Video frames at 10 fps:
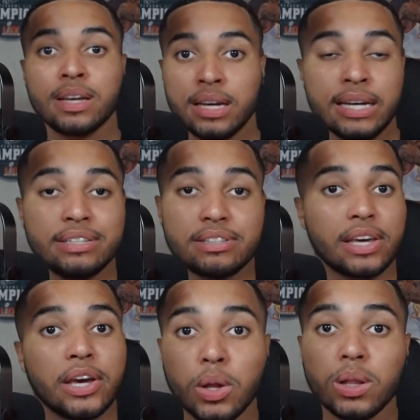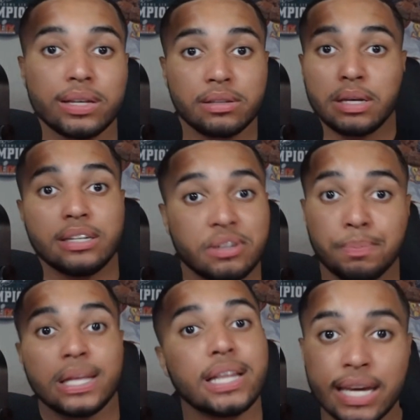his skill, his
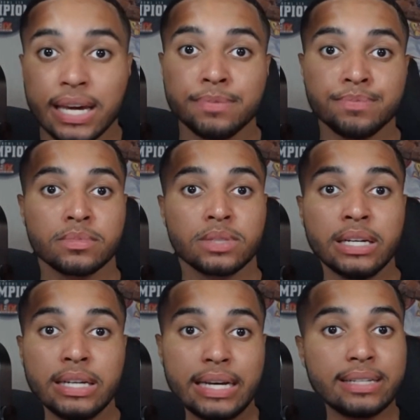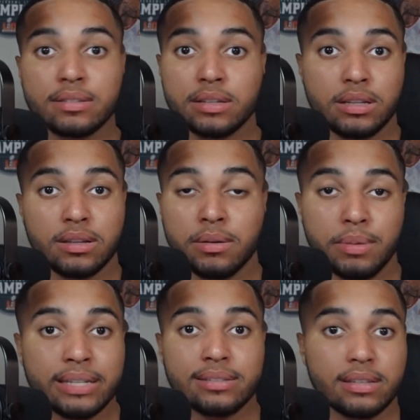ability, his
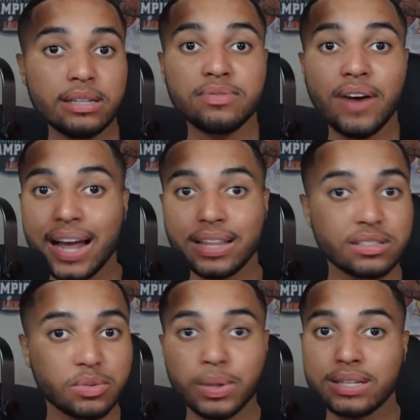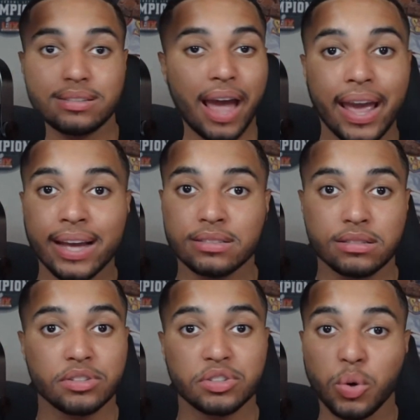violence with his
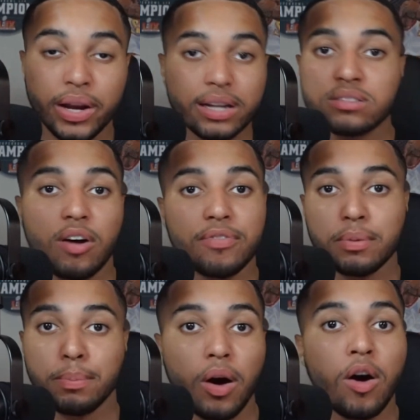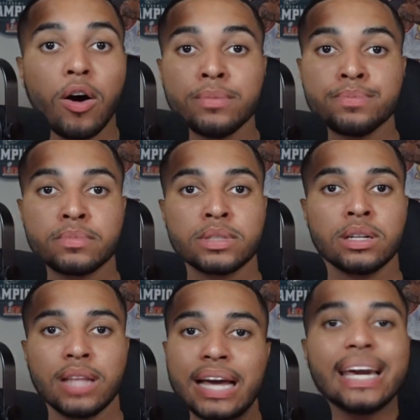hands, his quickness off the ball.
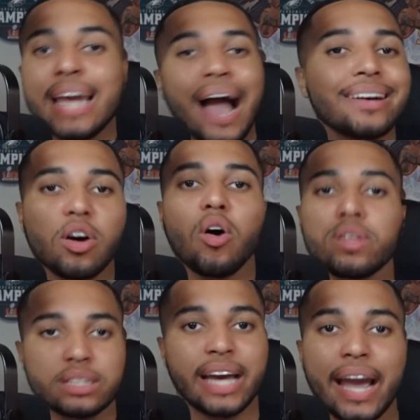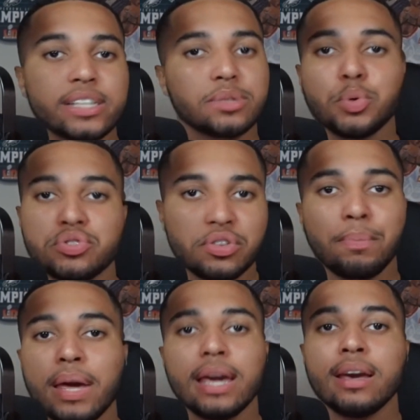Like, he has all the tangibles to
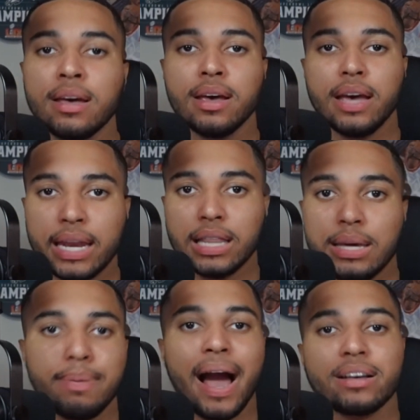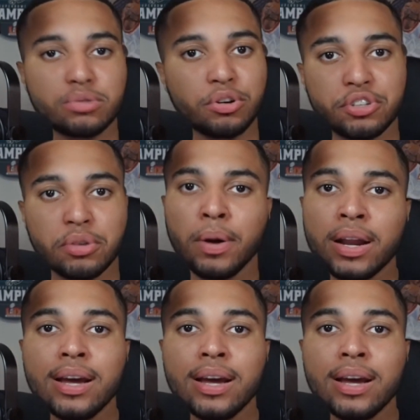be an elite pass rusher, but